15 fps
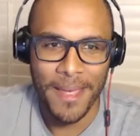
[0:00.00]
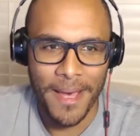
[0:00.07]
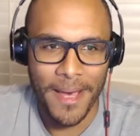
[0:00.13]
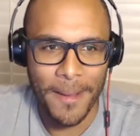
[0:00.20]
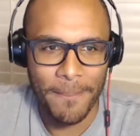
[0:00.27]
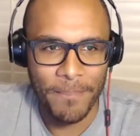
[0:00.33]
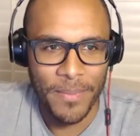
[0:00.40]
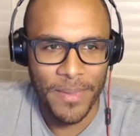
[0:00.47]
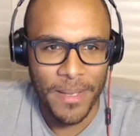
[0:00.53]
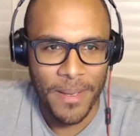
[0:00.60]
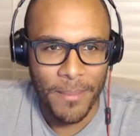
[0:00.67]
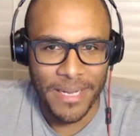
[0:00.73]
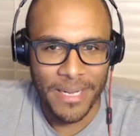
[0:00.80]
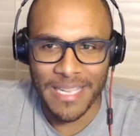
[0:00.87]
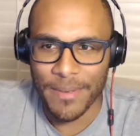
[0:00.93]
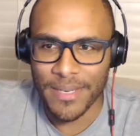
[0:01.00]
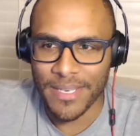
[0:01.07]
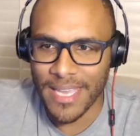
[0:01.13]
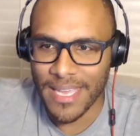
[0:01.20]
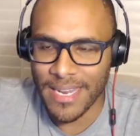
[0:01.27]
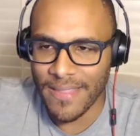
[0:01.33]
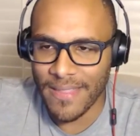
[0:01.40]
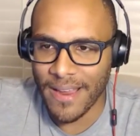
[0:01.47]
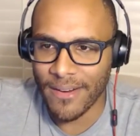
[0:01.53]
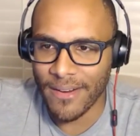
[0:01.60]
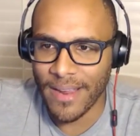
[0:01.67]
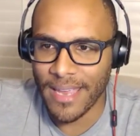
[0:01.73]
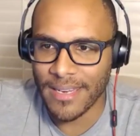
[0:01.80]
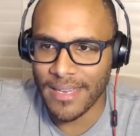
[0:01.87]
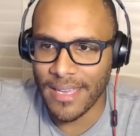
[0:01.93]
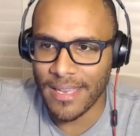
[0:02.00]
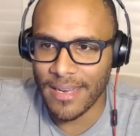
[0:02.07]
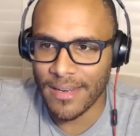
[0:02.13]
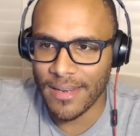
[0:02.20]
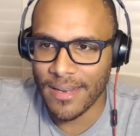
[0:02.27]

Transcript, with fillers: Um, but I was able to get in there and get